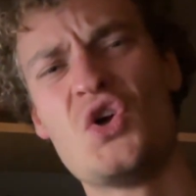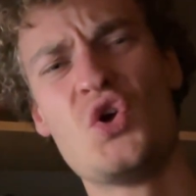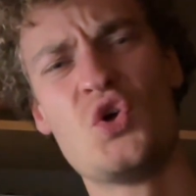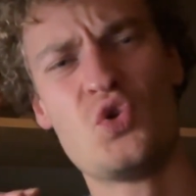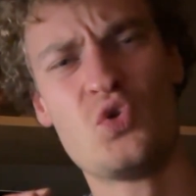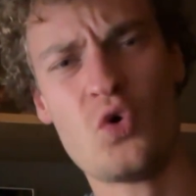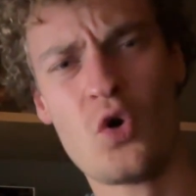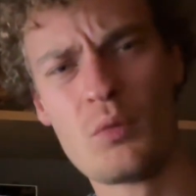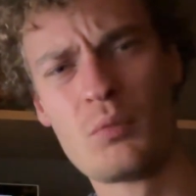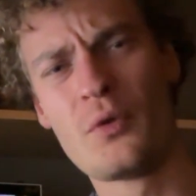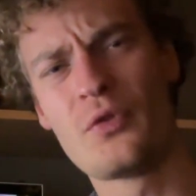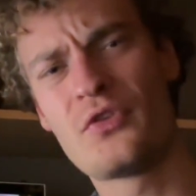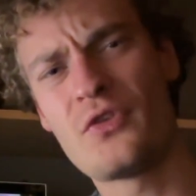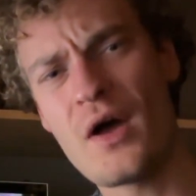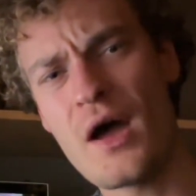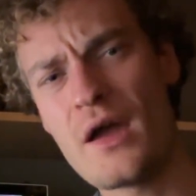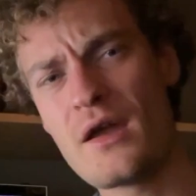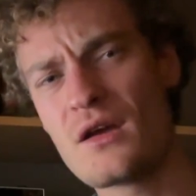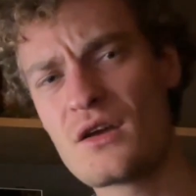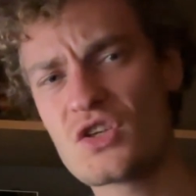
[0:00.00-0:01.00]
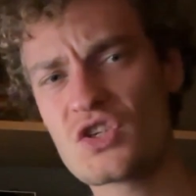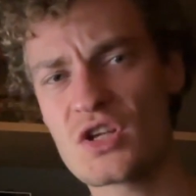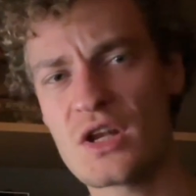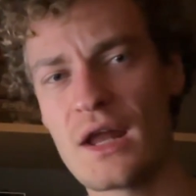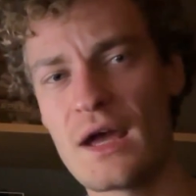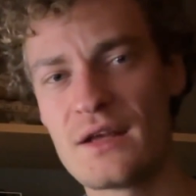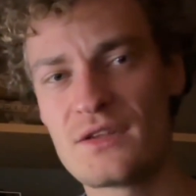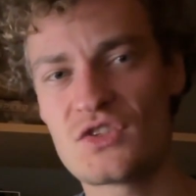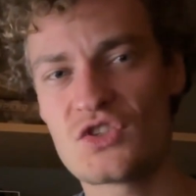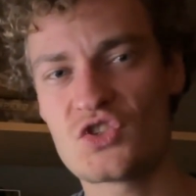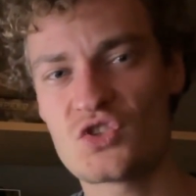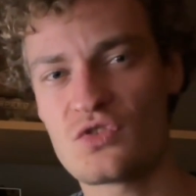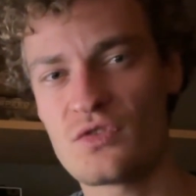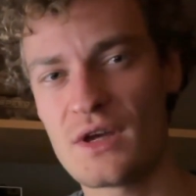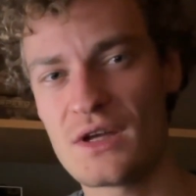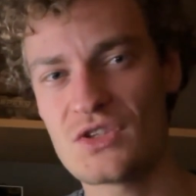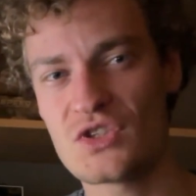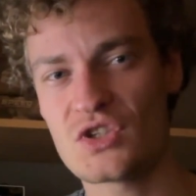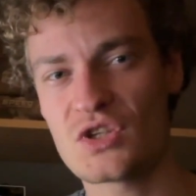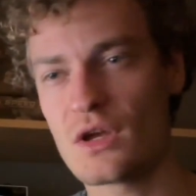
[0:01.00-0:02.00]
normal tire, slight
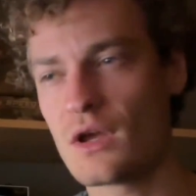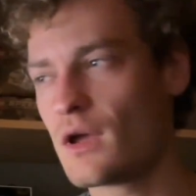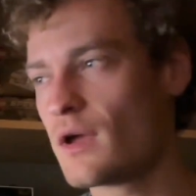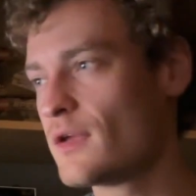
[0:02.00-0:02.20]
stretch,